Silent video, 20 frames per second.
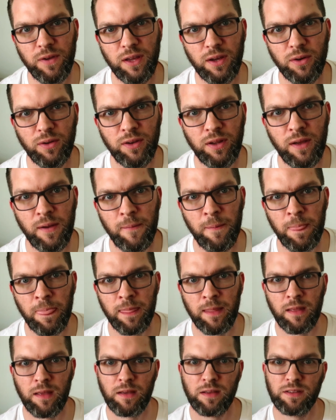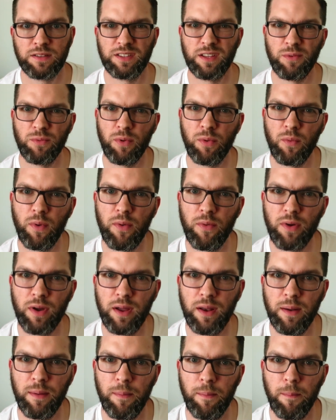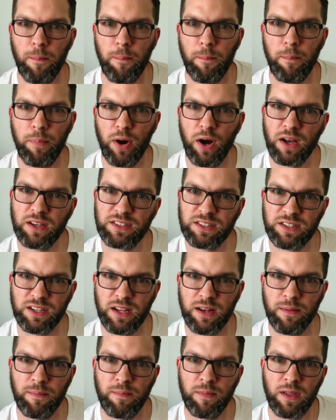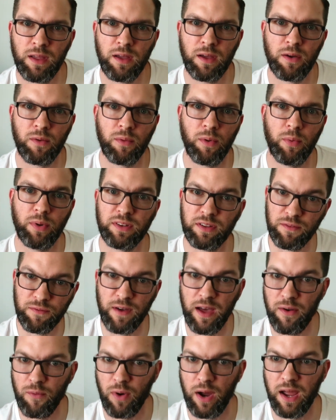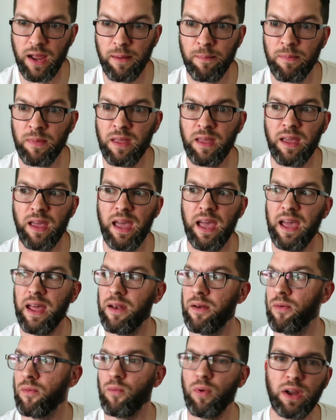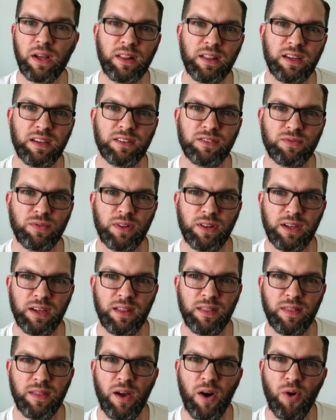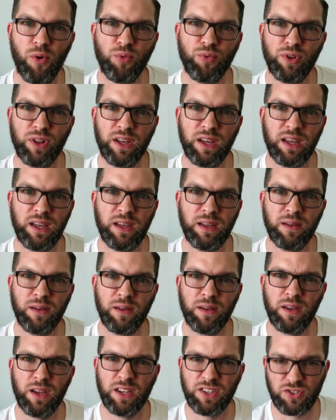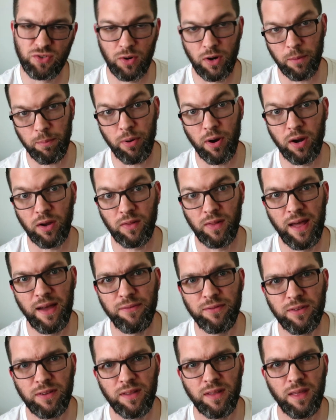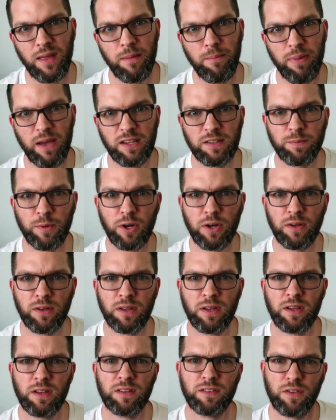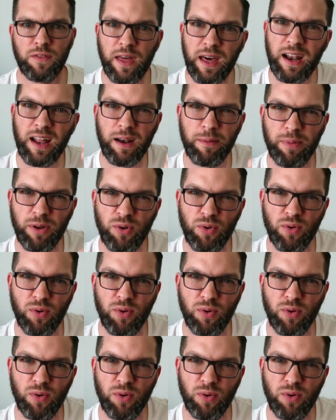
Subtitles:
Field. See, when we were in Boston, we went to Fenway, and Wrigley is really the only historic park left in baseball, so that ought to be